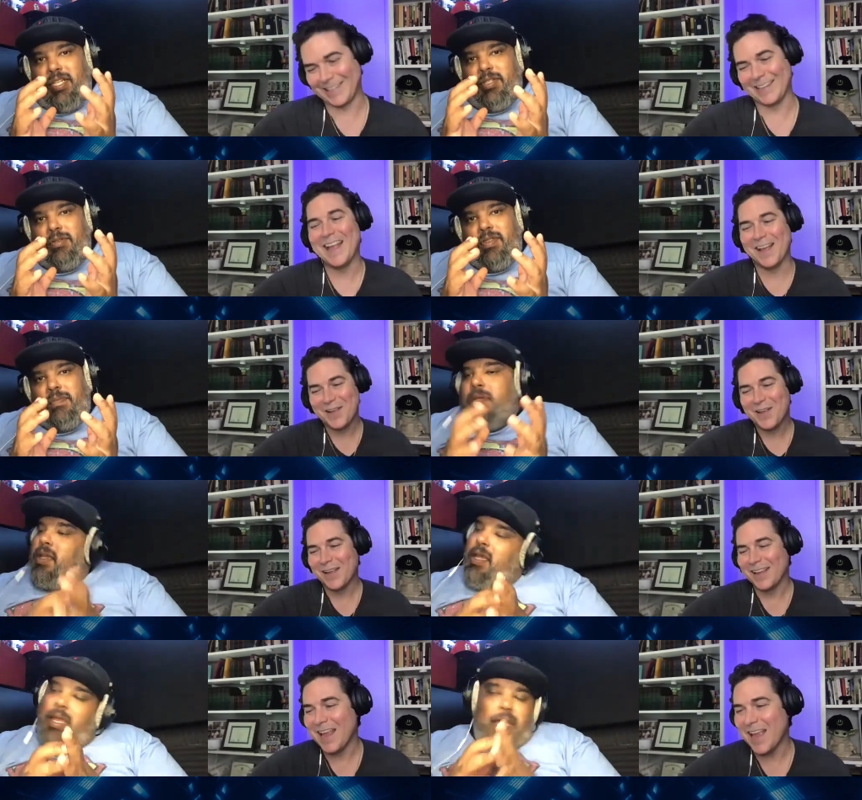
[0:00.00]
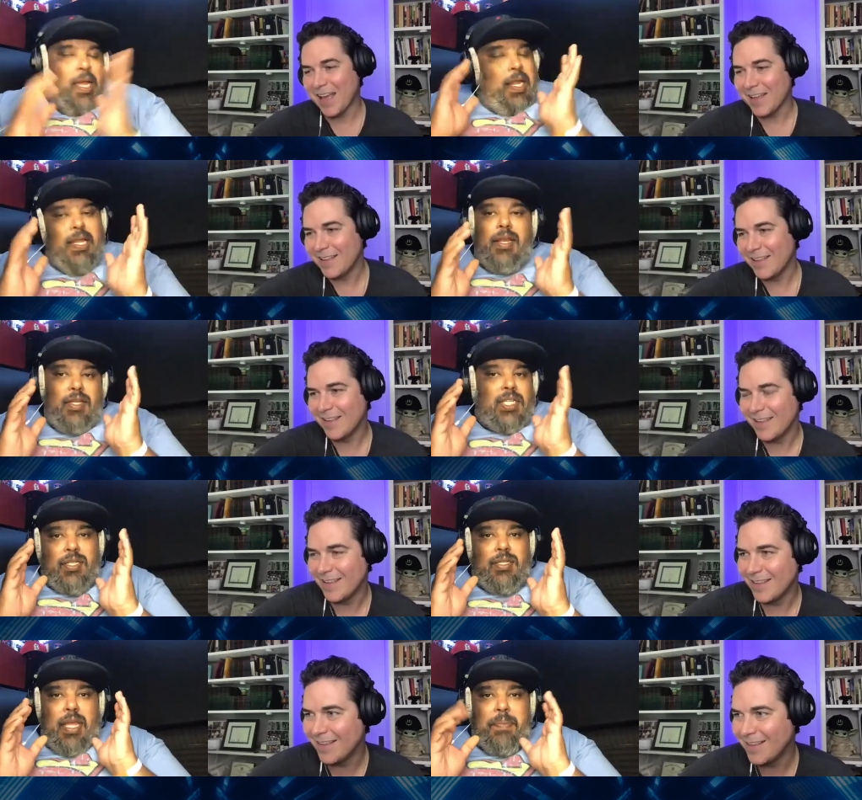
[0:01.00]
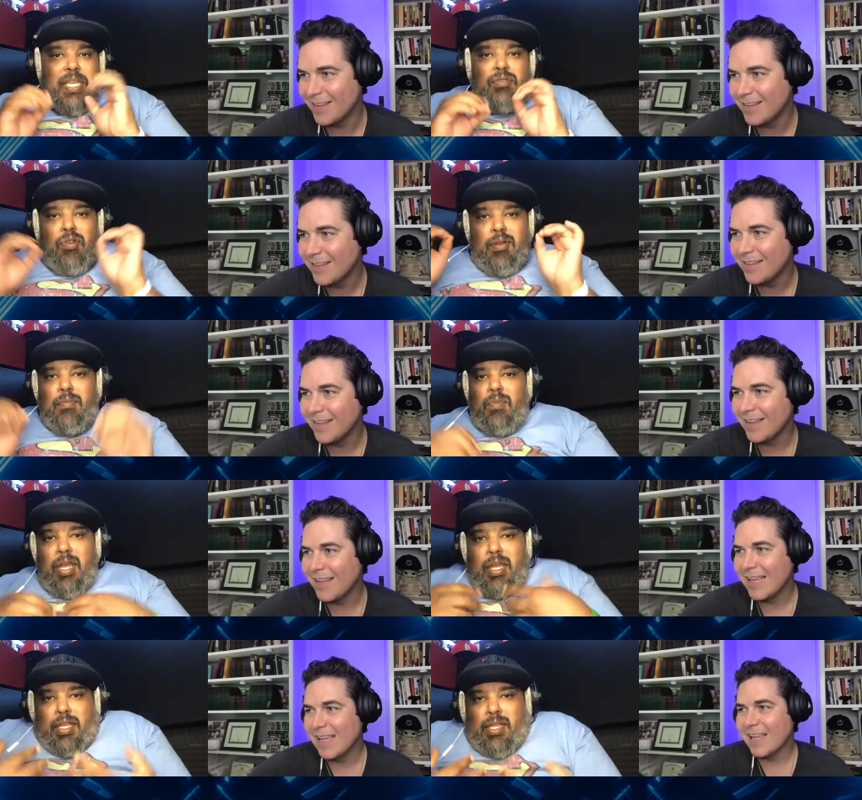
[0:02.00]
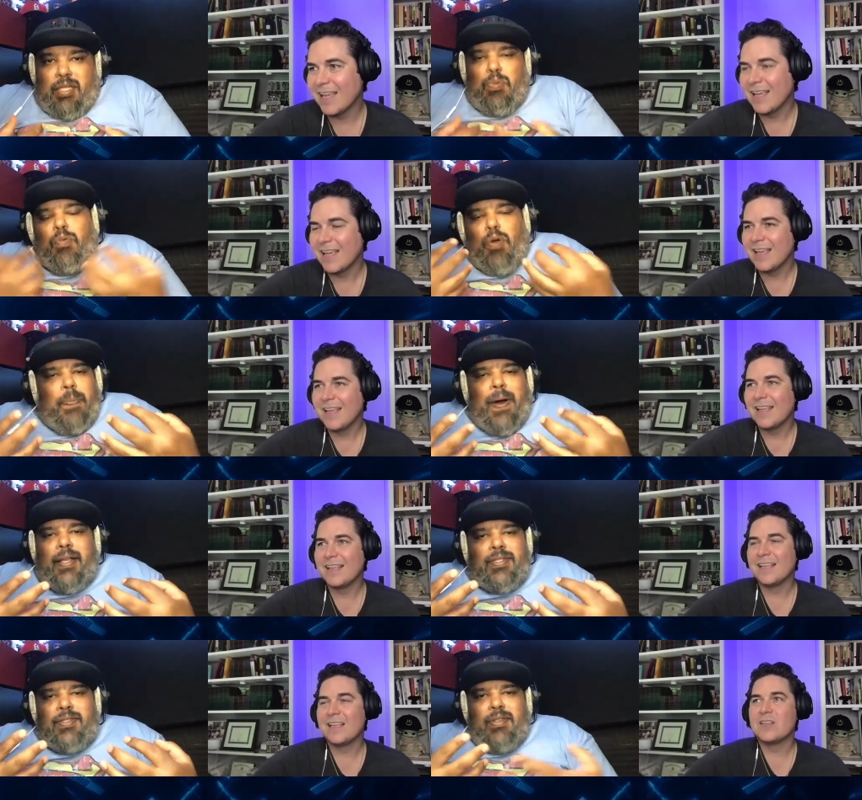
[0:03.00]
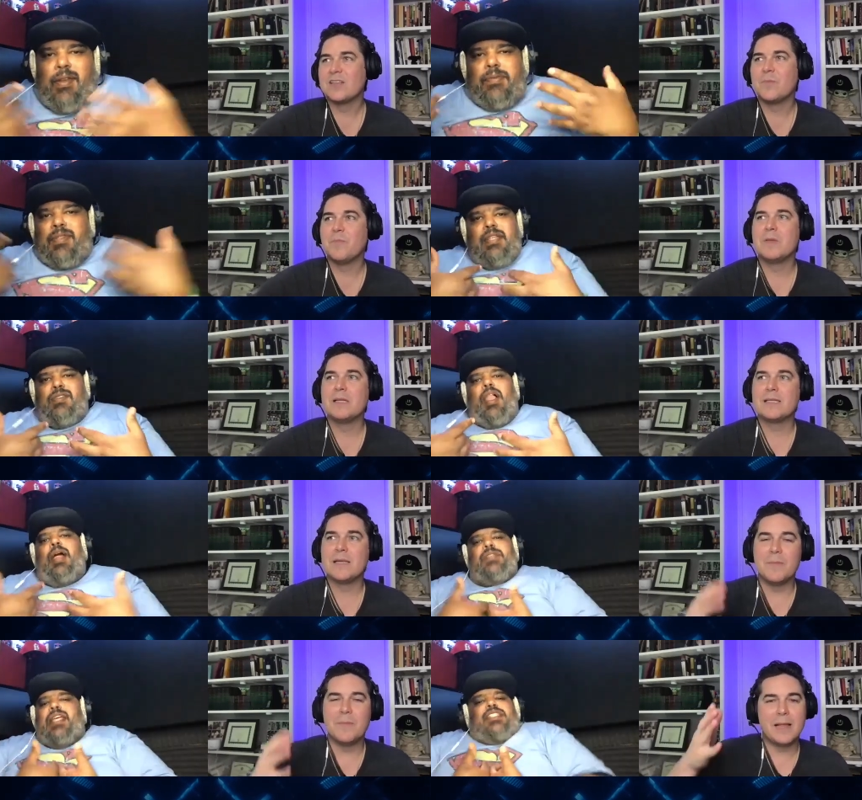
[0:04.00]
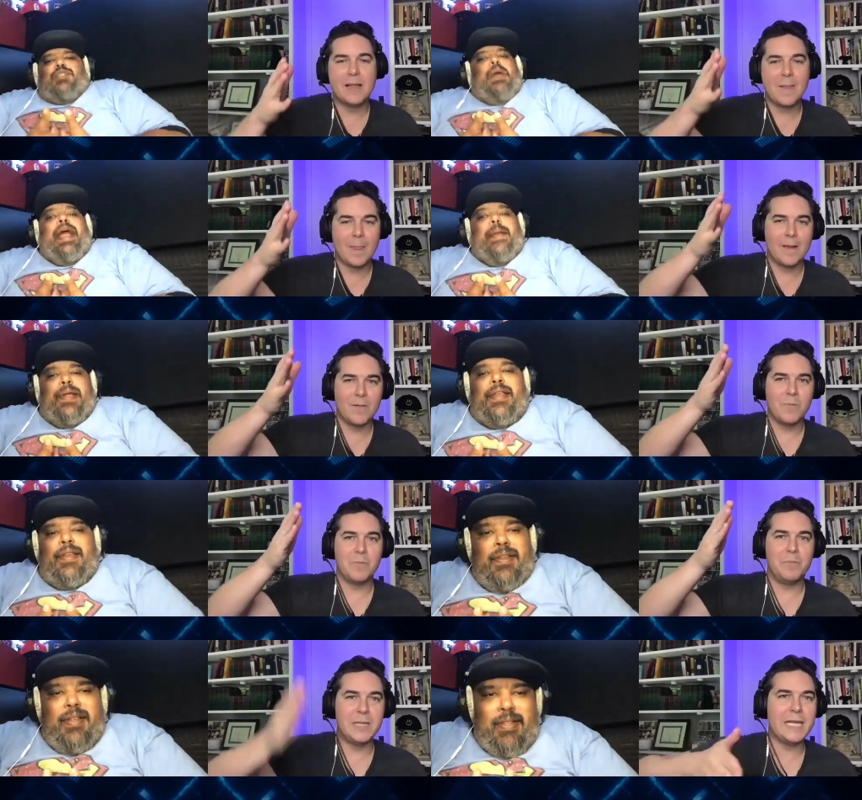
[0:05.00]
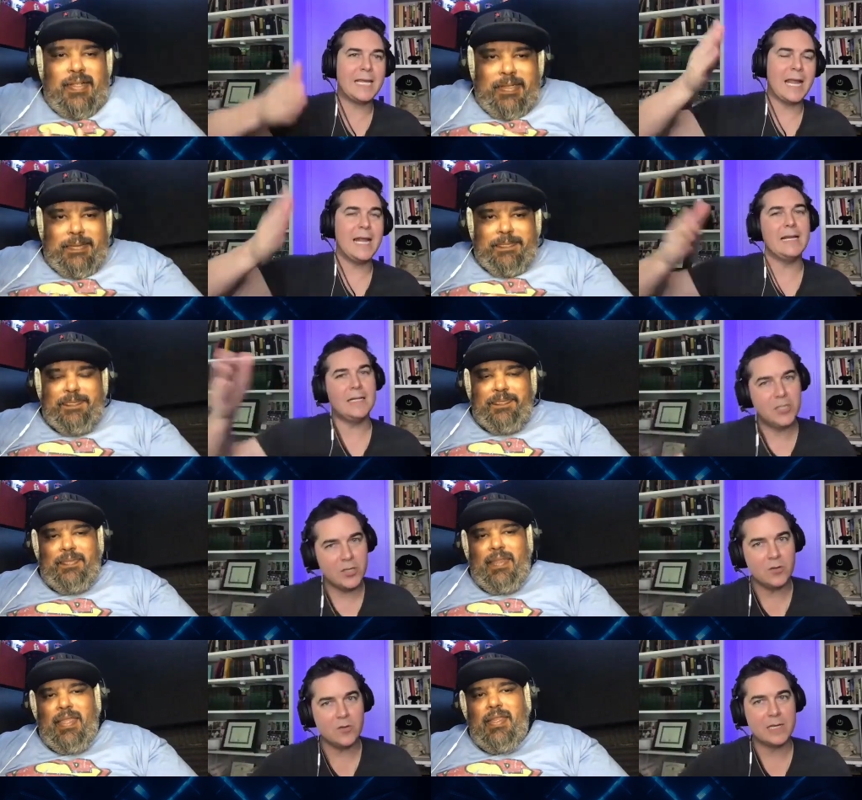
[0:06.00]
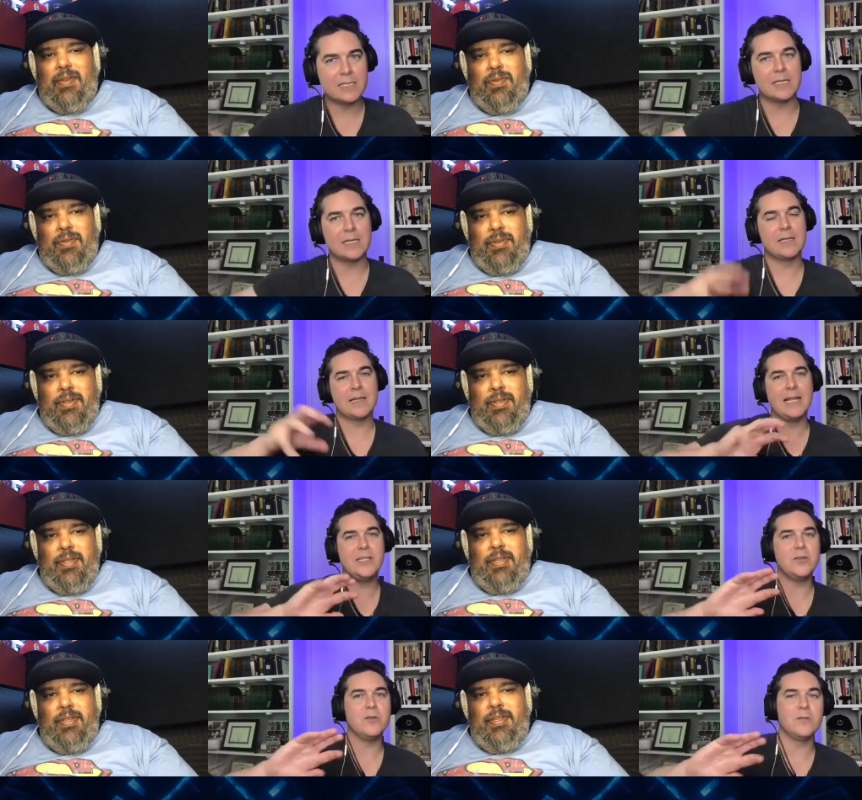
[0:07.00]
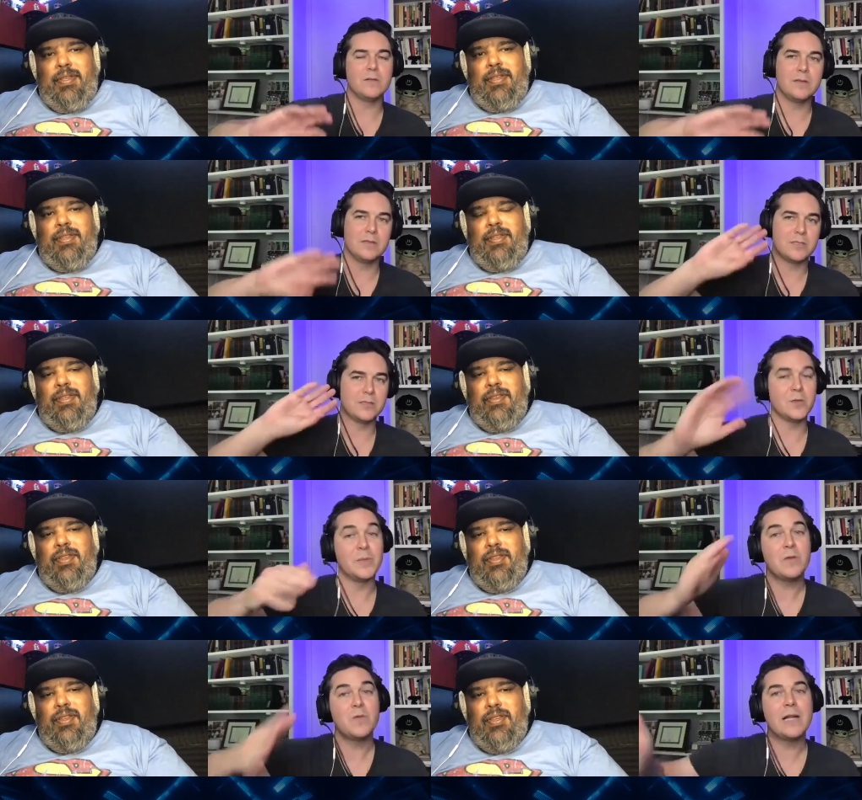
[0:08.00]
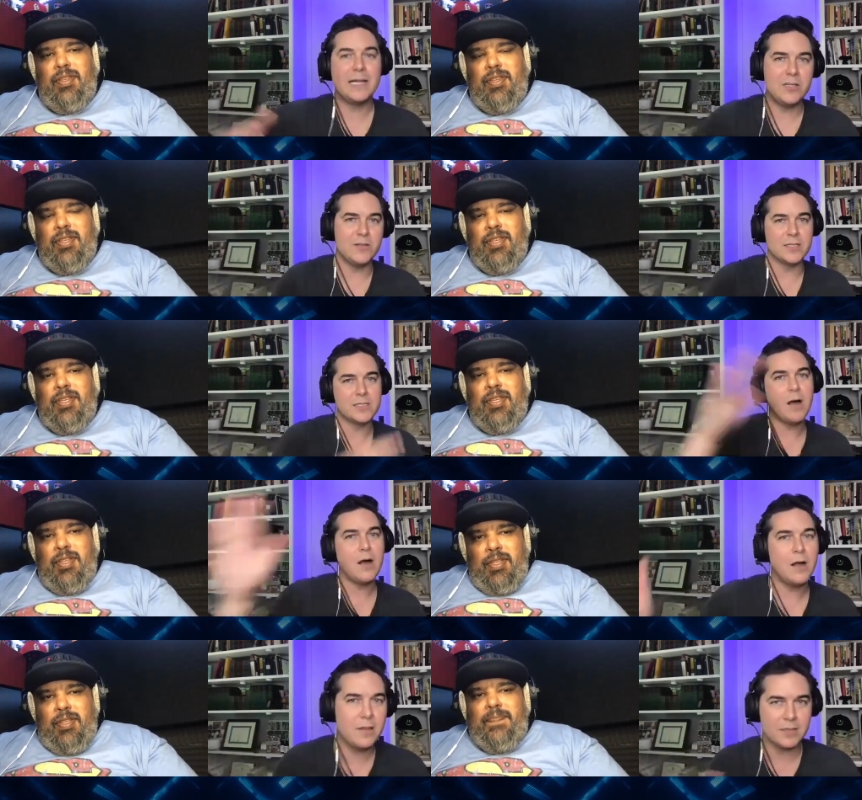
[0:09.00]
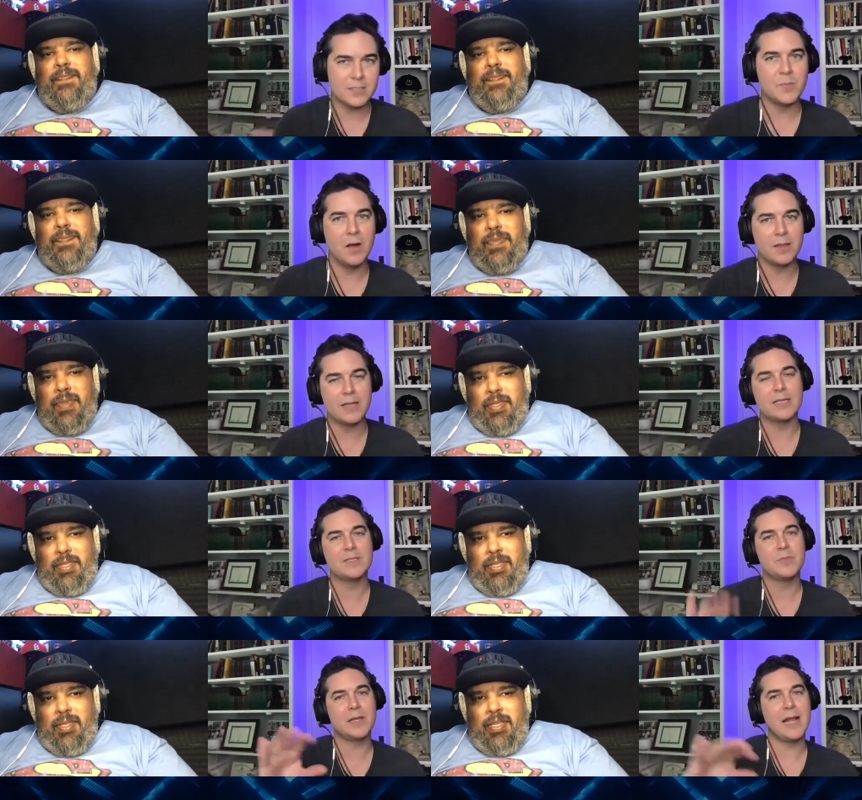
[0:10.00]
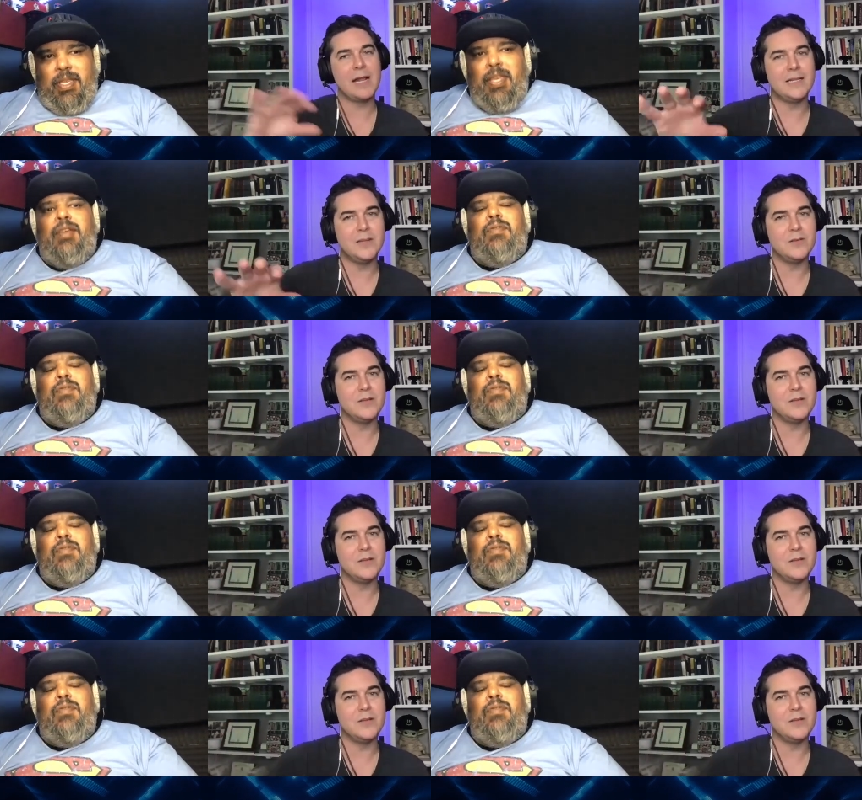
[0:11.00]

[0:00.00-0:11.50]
Speaker 1: yeah. of them. Yeah. And then it just that makes for um, uh, it's more robust, you know, and so that's all I'm saying. That's just my opinion.
Speaker 2: Blink 82 isn't they do so Blink 182 does all the small things. Blink 82